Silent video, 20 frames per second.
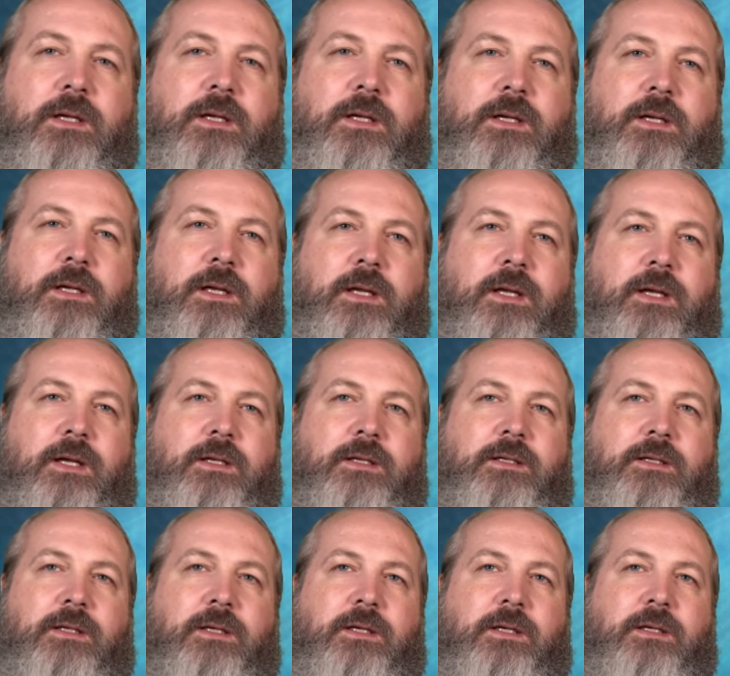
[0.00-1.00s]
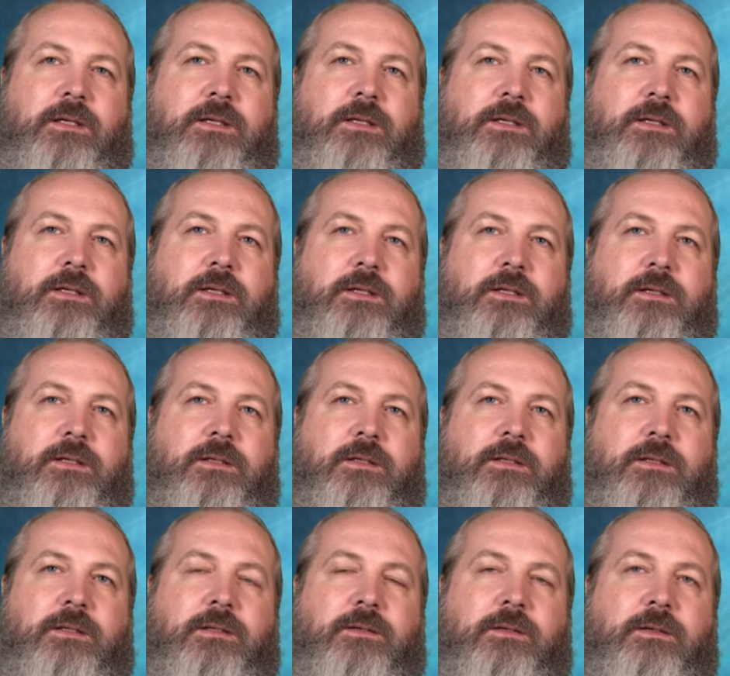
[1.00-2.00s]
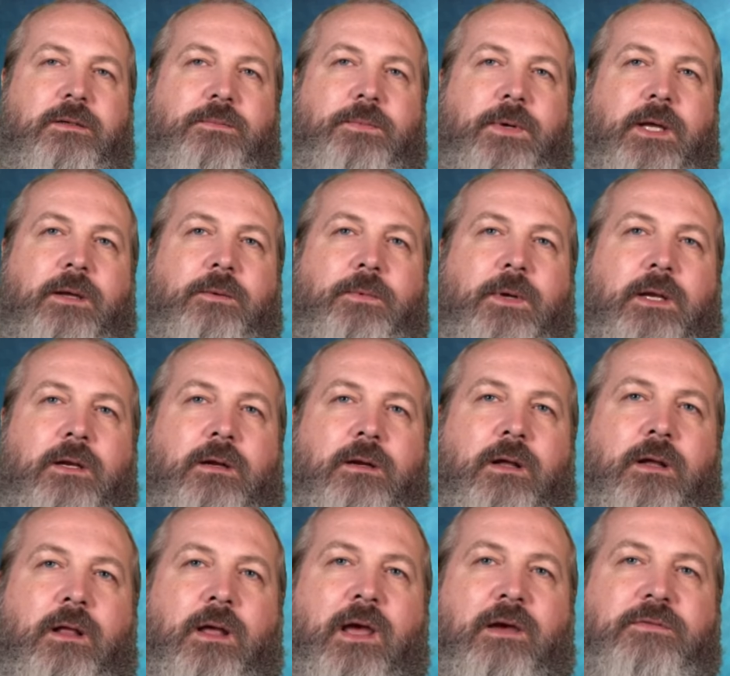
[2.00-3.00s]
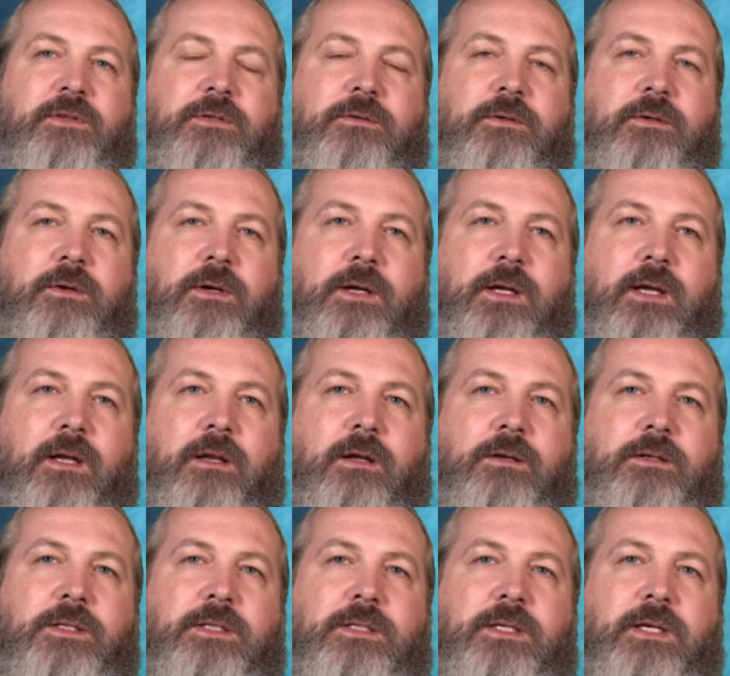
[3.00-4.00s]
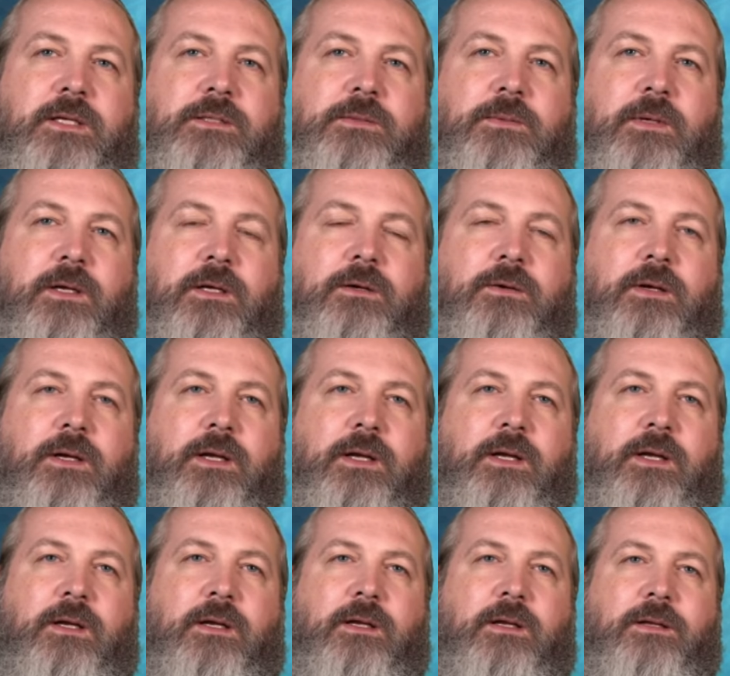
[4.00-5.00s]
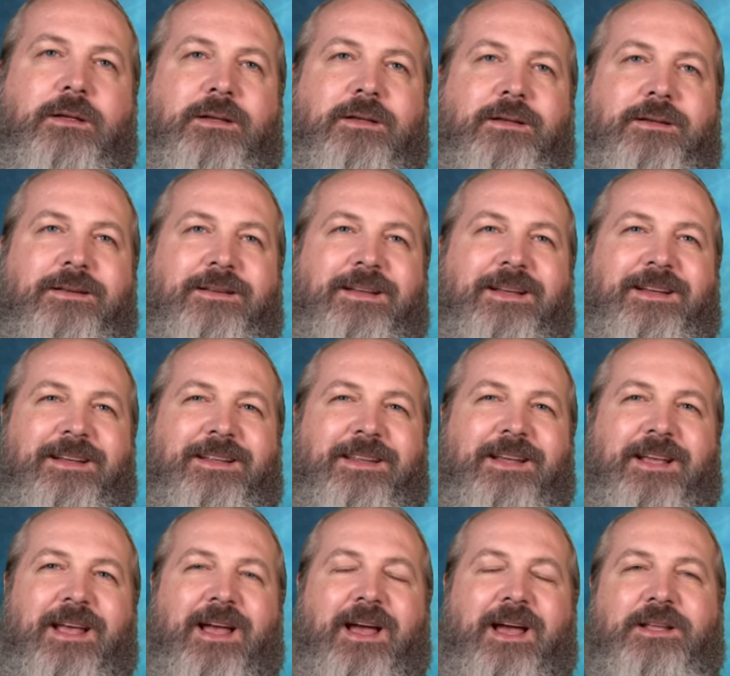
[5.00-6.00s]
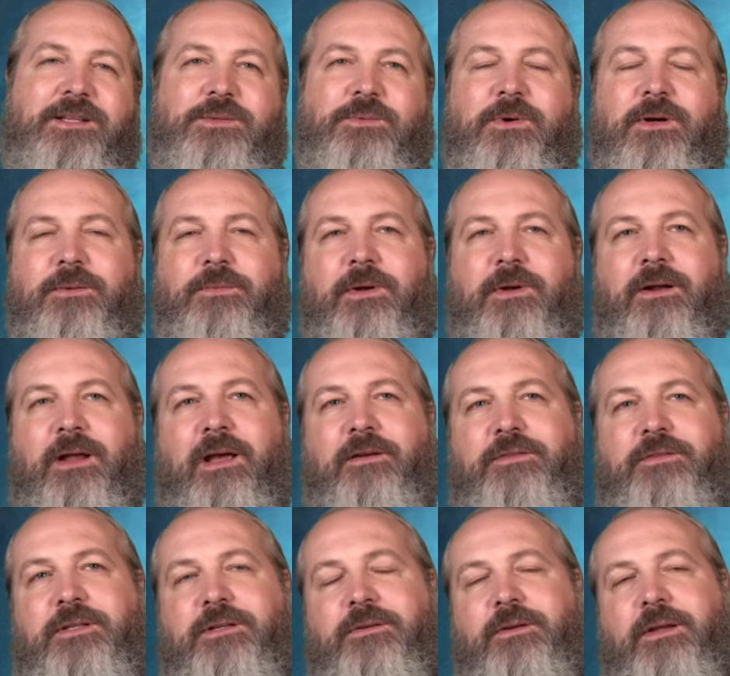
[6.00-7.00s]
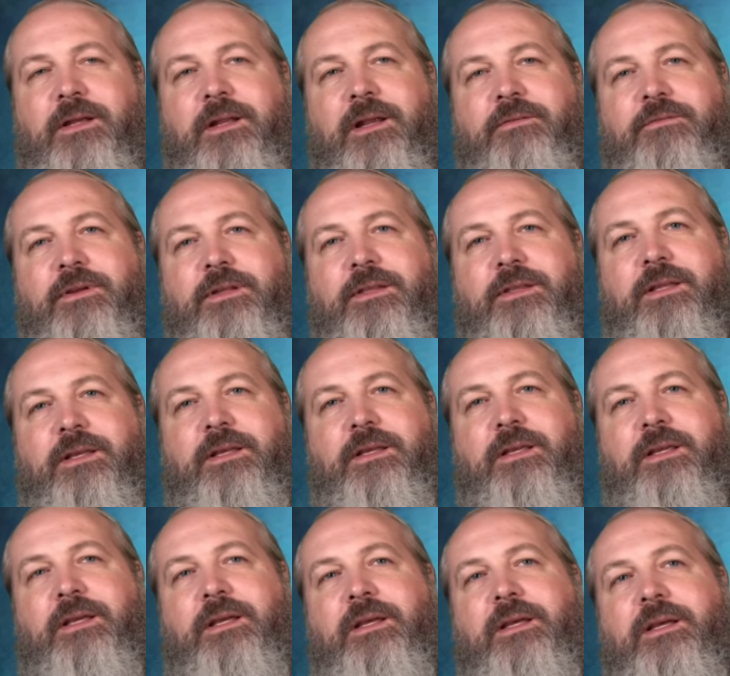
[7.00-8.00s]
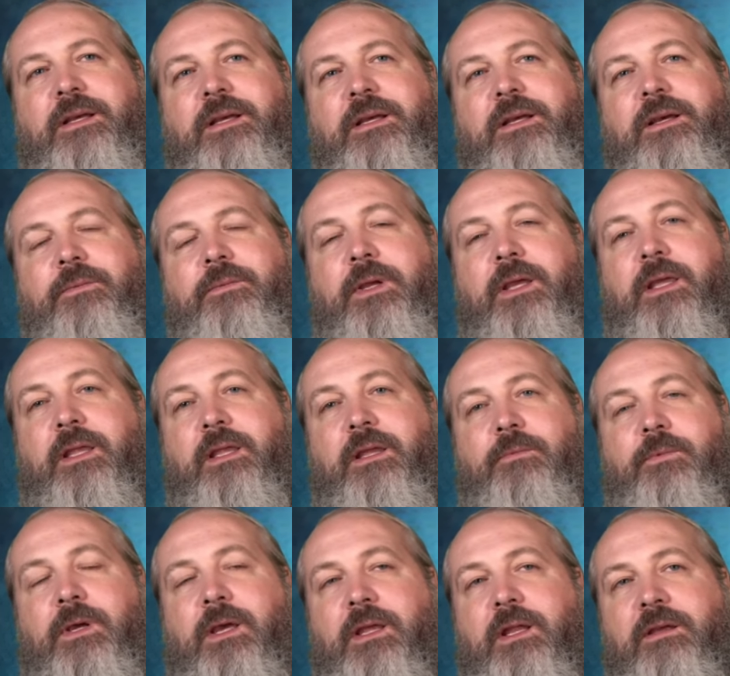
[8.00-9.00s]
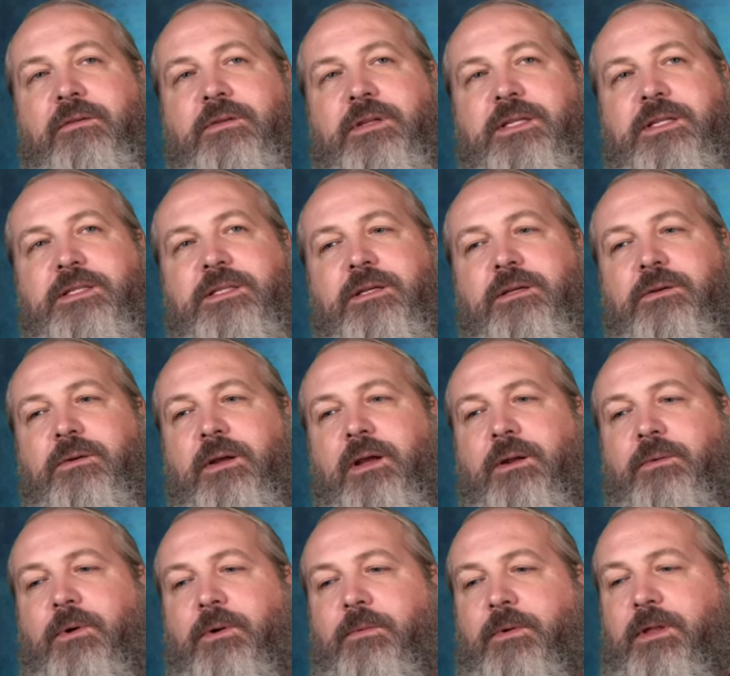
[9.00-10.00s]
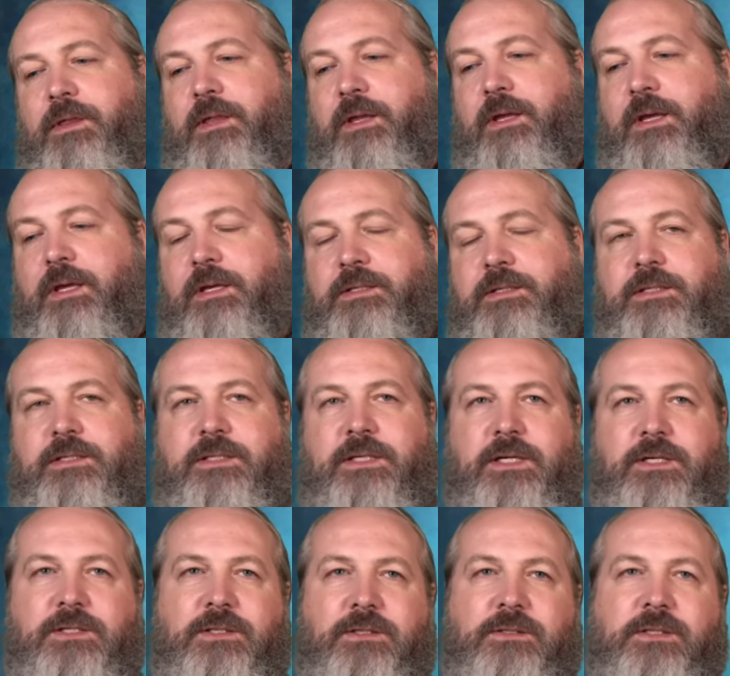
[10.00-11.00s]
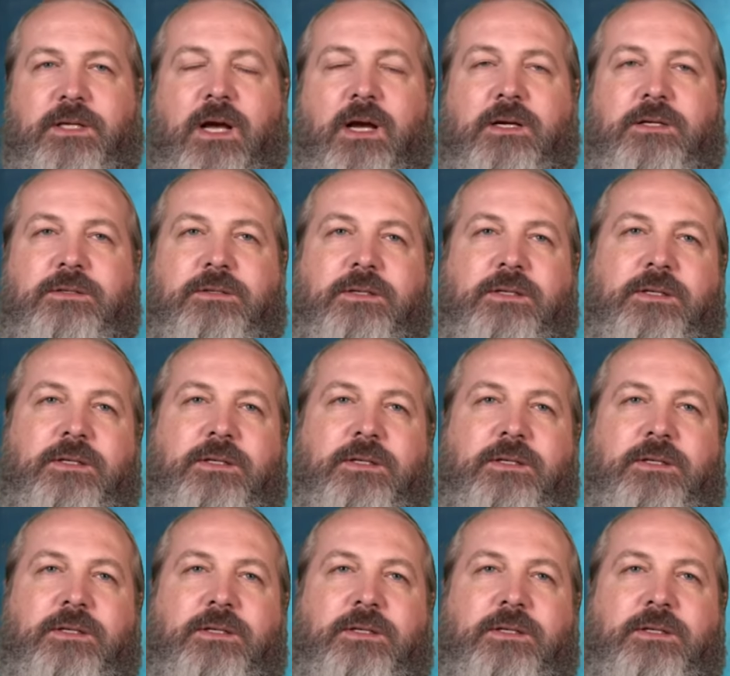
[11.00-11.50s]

And we don't all have to agree, just because we agree that God is one, we don't have to agree on everything. We can even disagree on what we think is essential doctrine.